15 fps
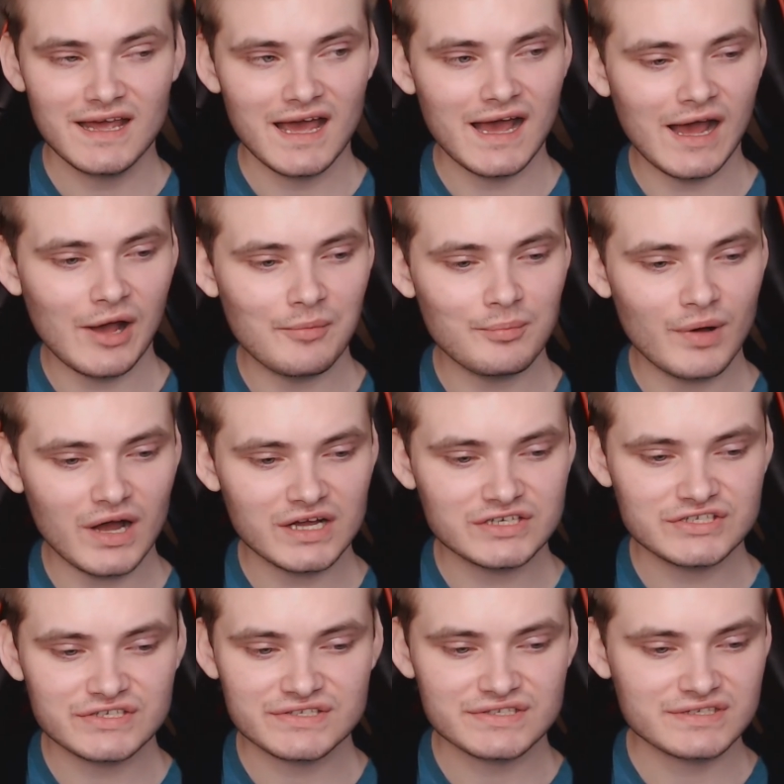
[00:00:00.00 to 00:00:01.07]
But I
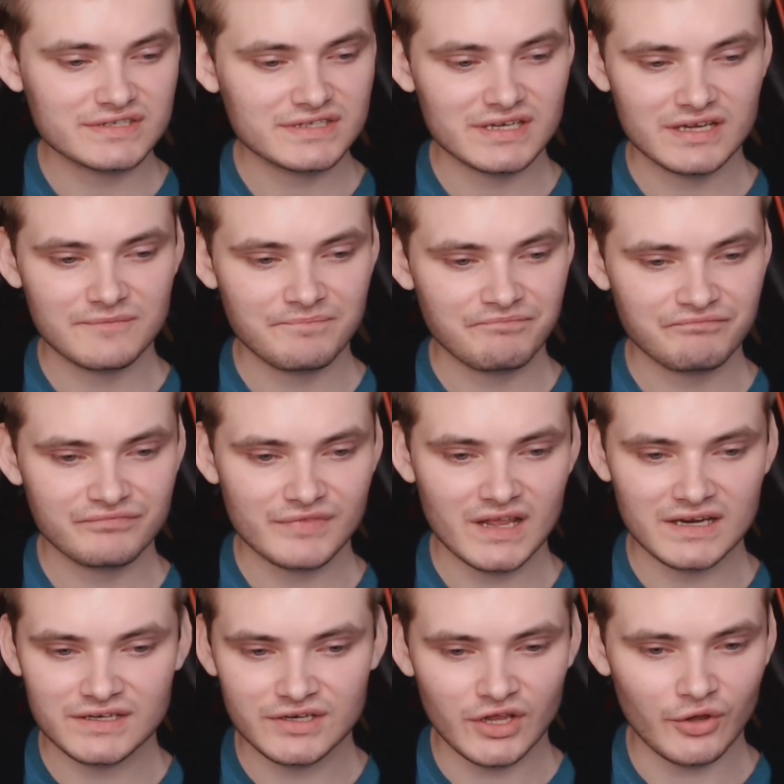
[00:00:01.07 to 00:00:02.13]

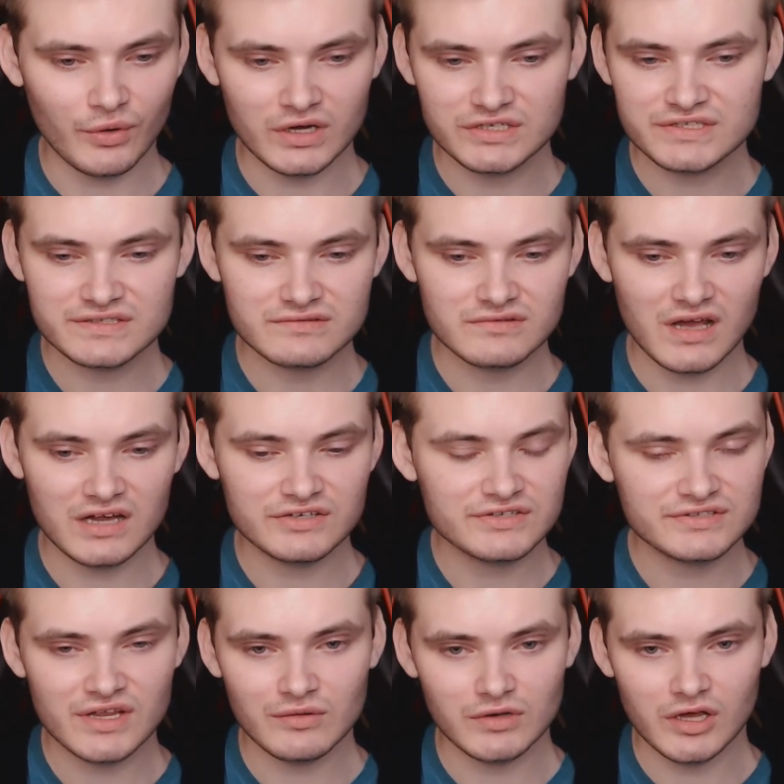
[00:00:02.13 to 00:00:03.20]
don't know. I just
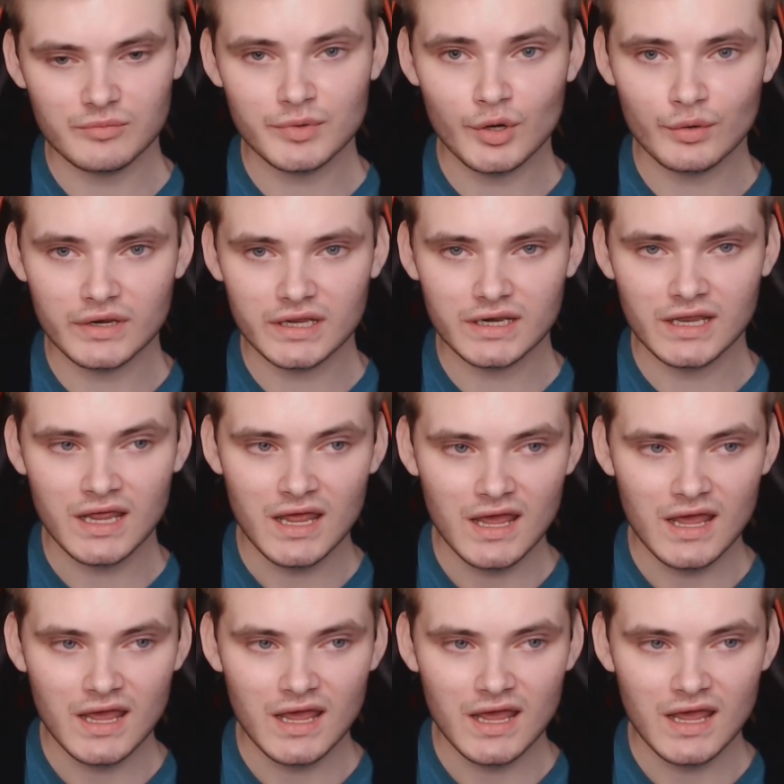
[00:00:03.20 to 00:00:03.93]
don't like building.